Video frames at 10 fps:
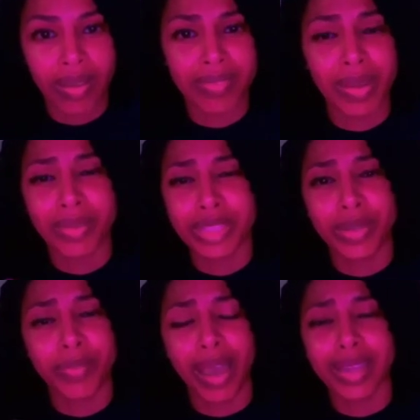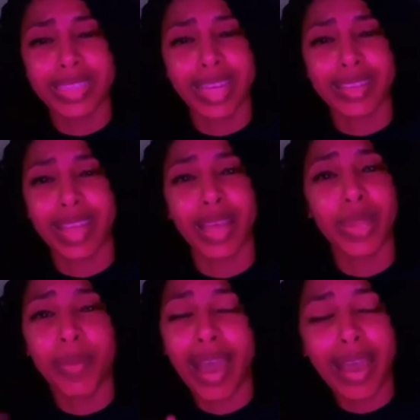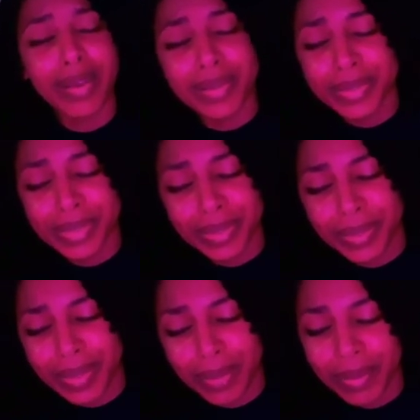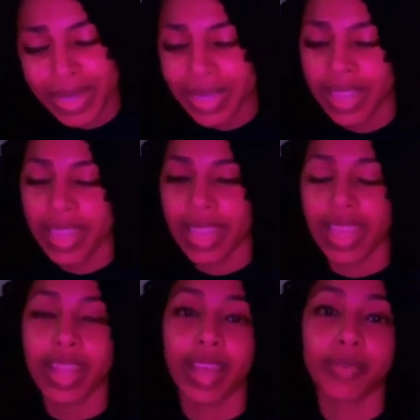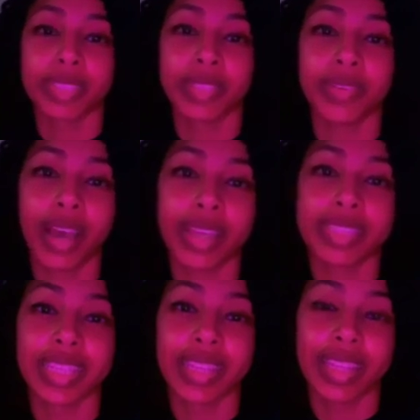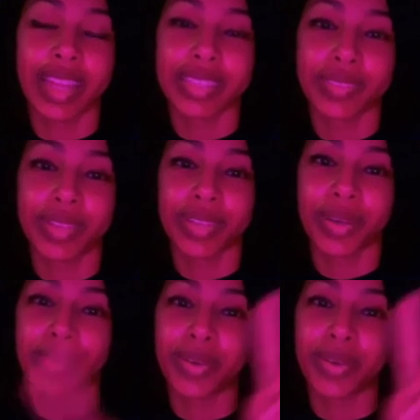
If that wasn't your pile, check out the other piles. You know what I mean? And I will see you guys in the next video.